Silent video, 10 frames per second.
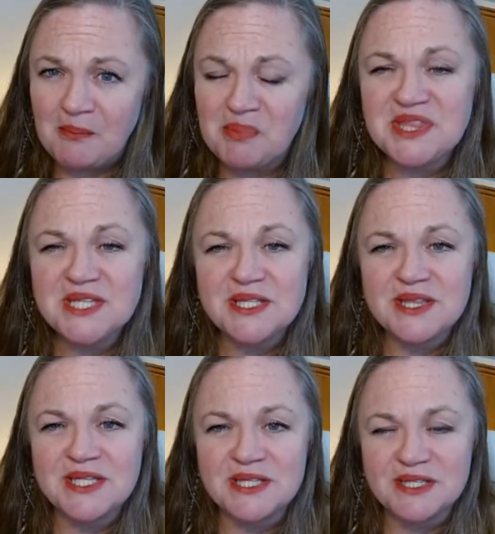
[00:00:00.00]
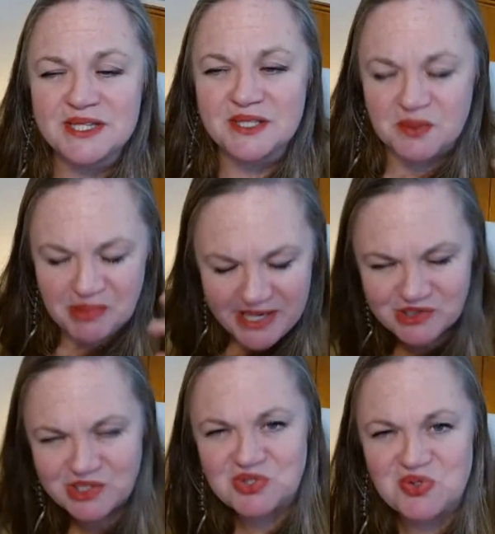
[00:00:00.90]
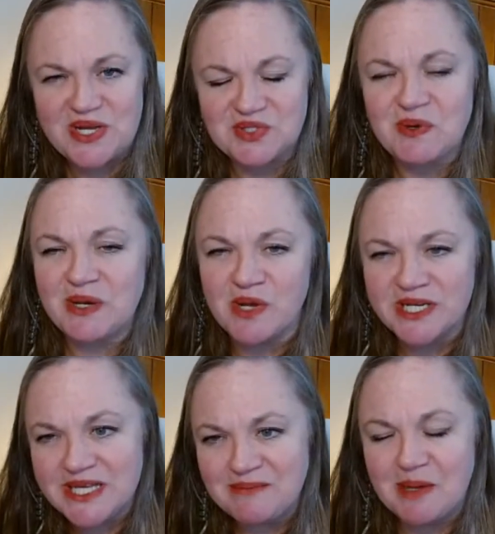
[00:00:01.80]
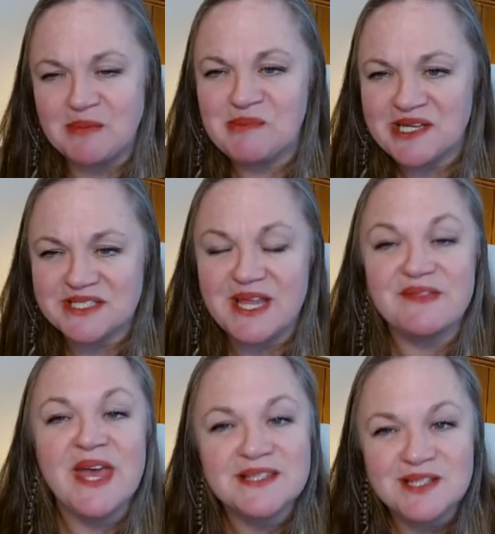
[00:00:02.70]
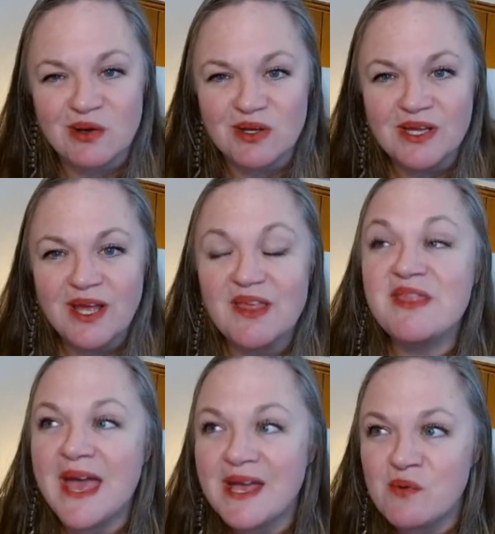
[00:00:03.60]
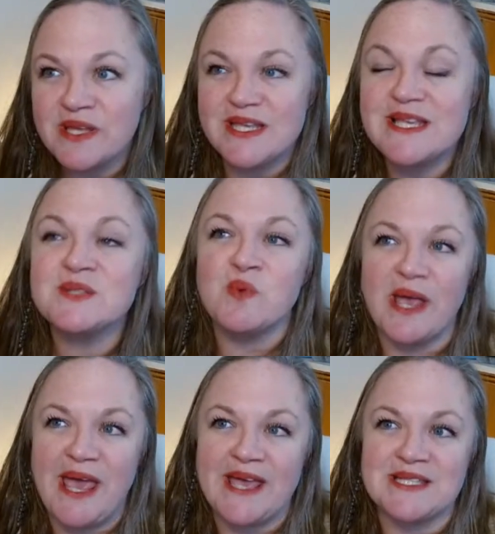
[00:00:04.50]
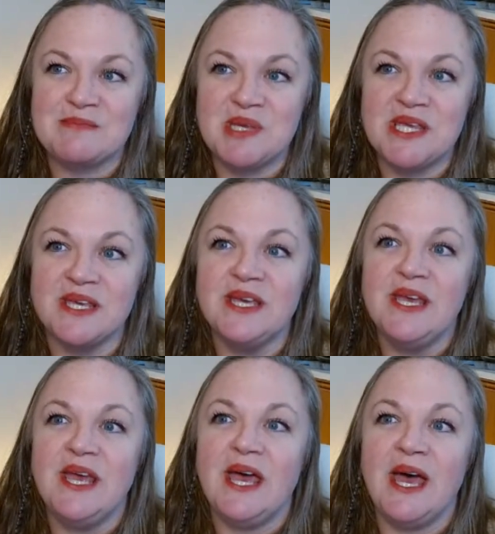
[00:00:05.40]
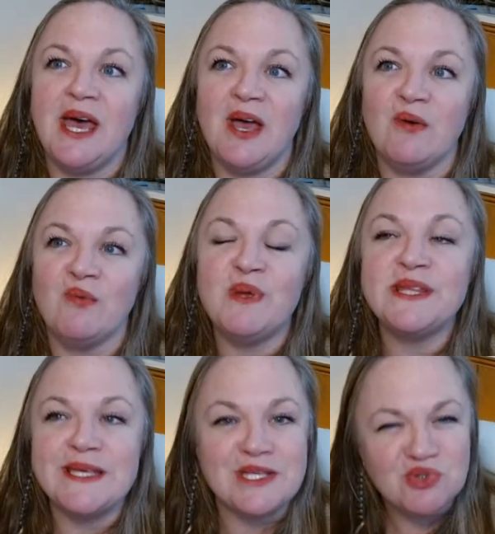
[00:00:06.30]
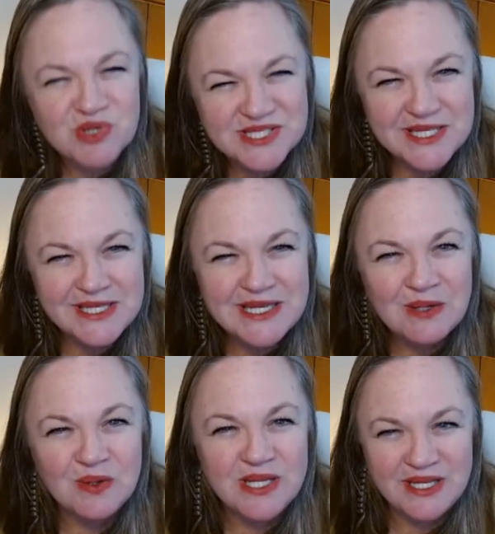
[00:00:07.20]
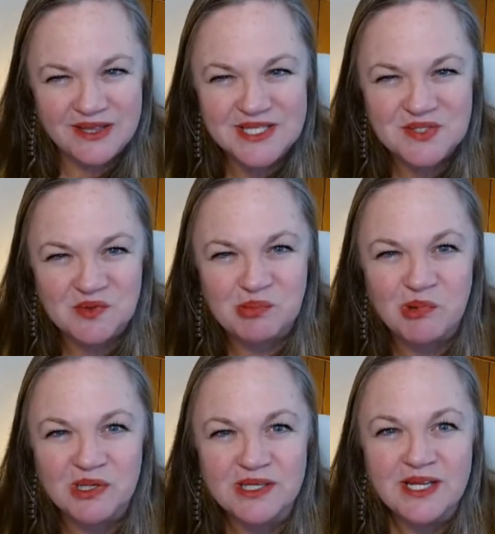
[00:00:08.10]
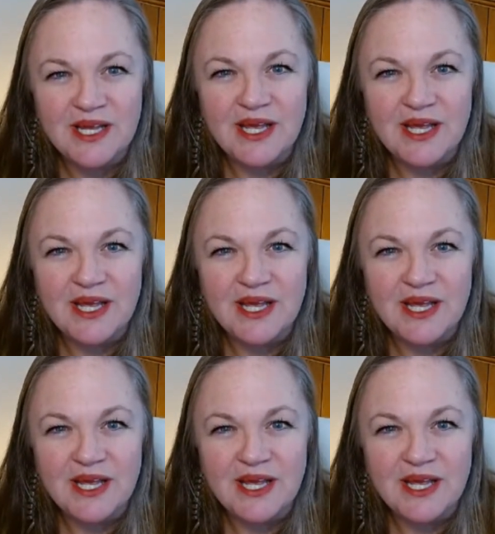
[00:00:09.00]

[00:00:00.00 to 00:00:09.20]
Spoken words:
but the compare and contrast, right? I want to keep coming back to that. What has me really interested in this report,